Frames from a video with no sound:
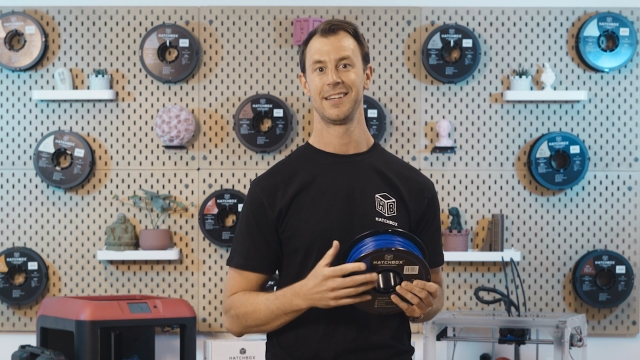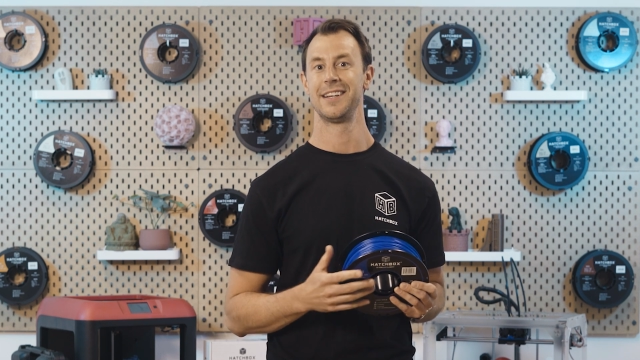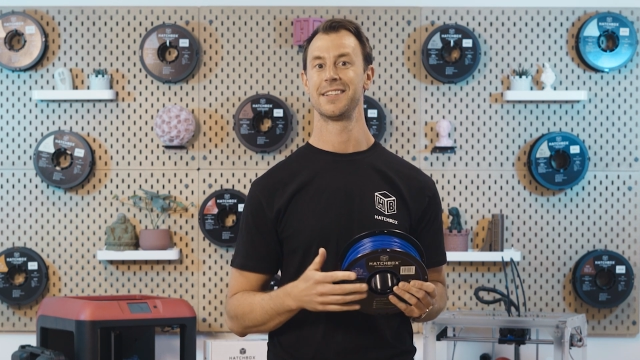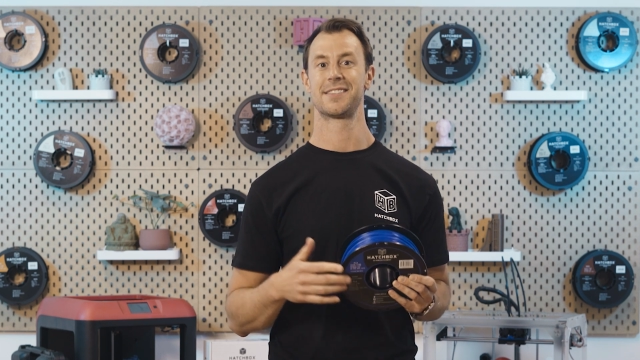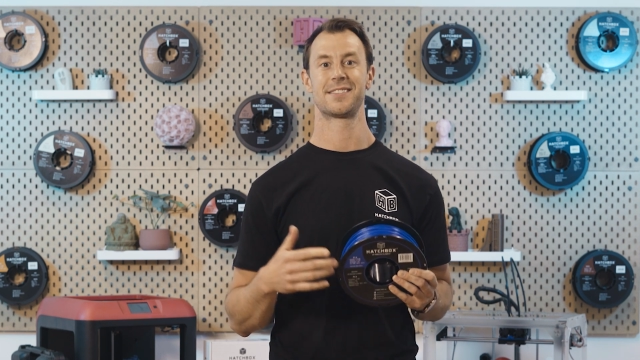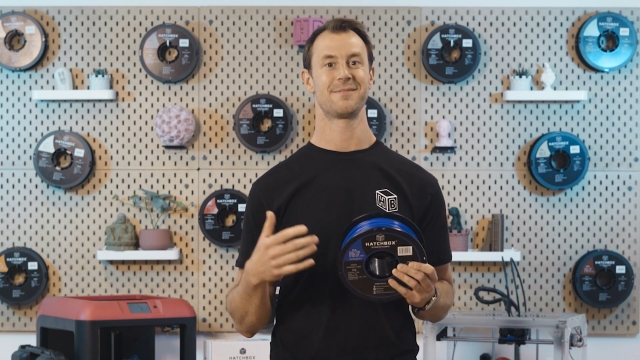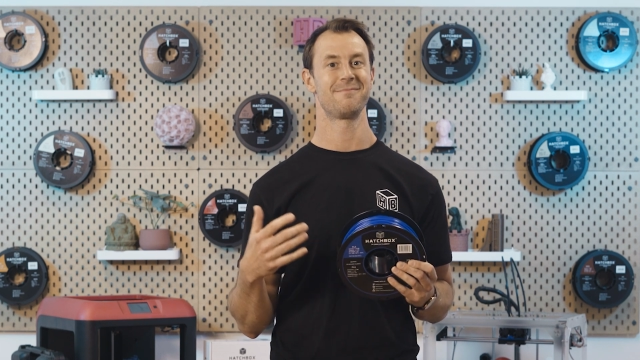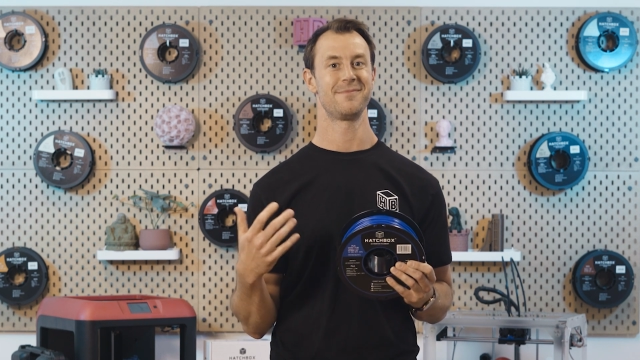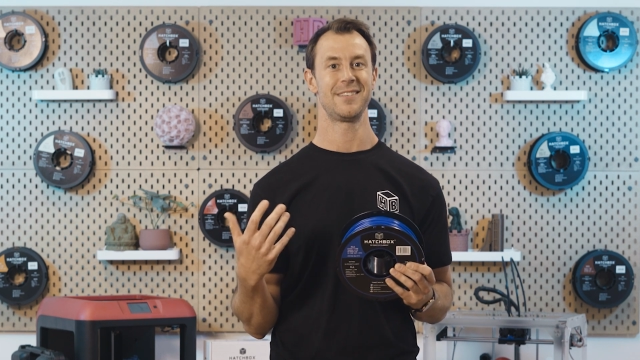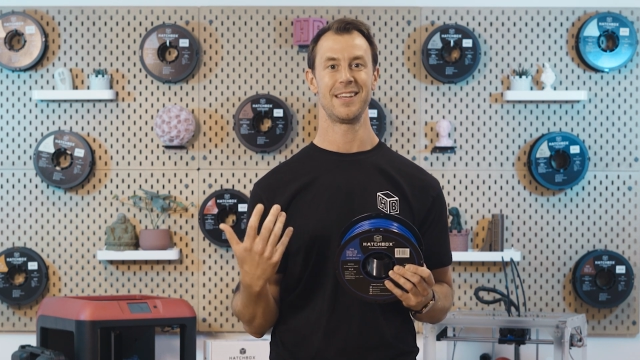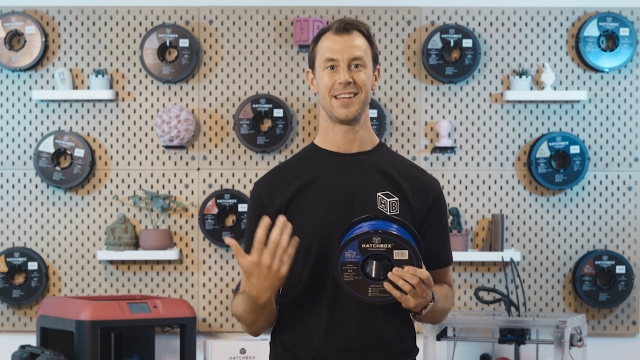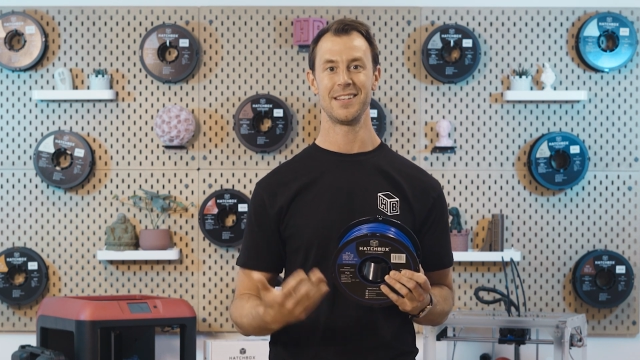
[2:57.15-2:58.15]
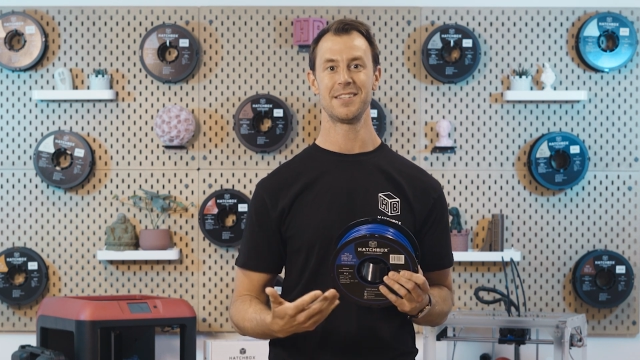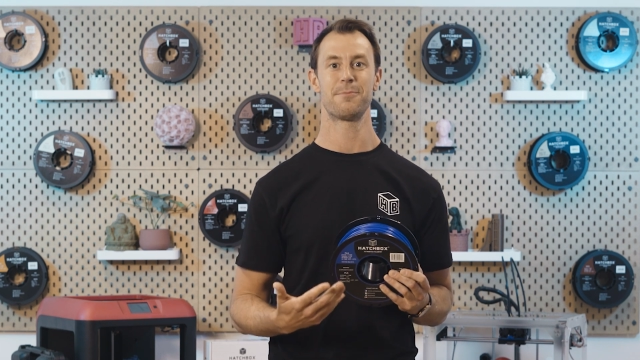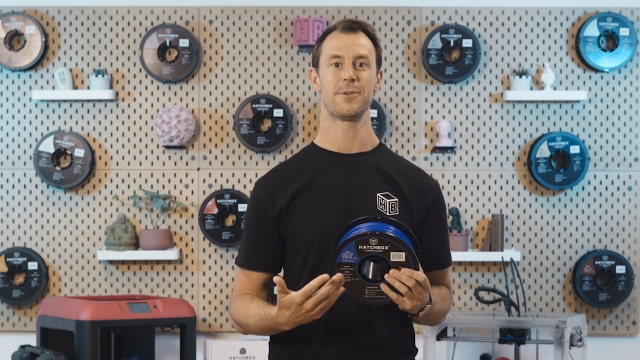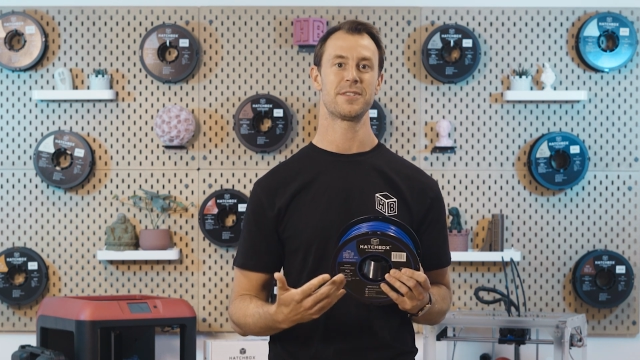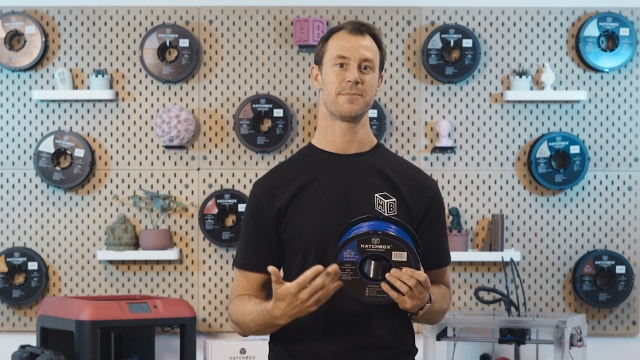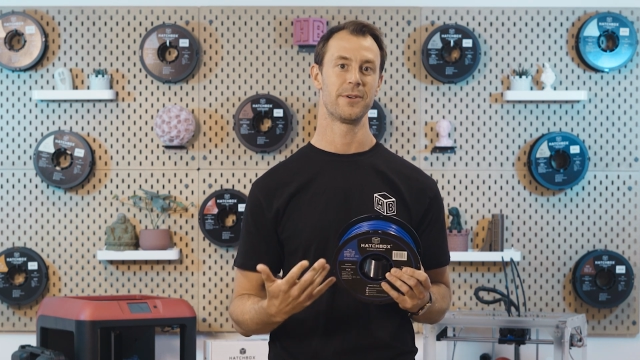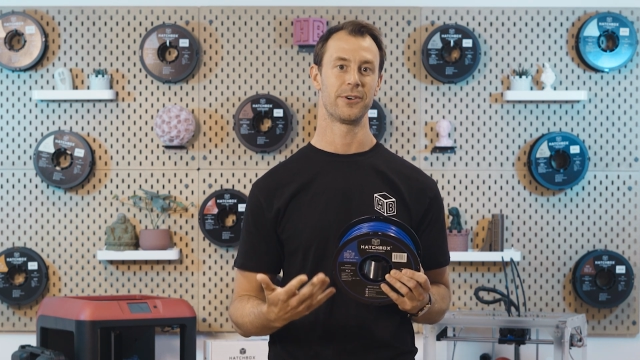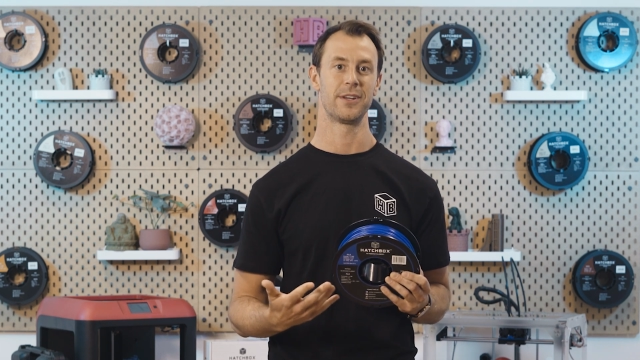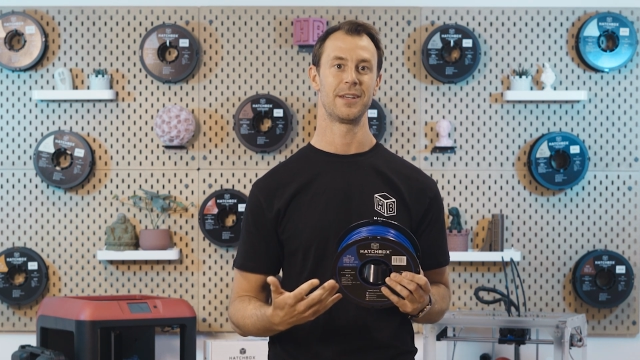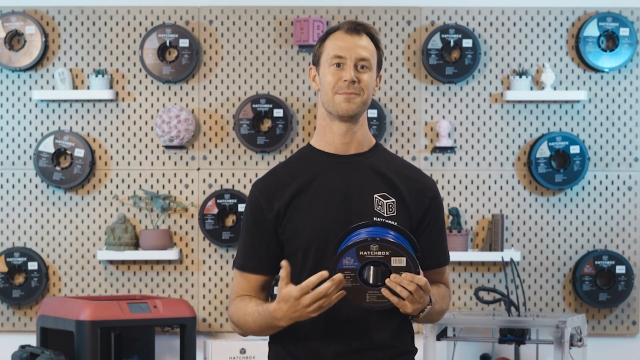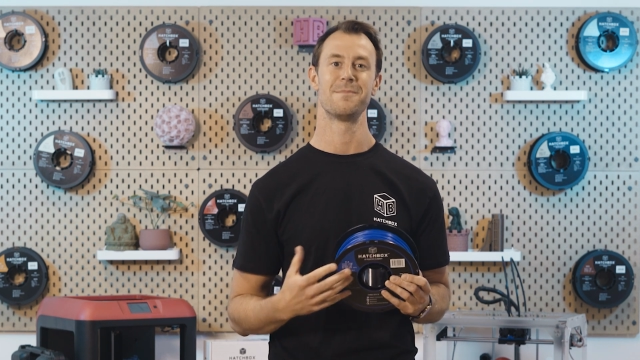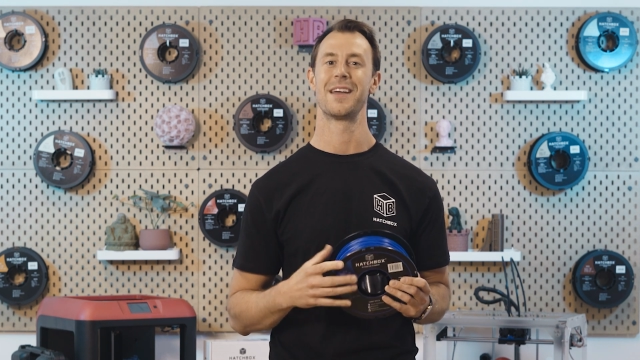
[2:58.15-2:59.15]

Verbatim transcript: Its easy printability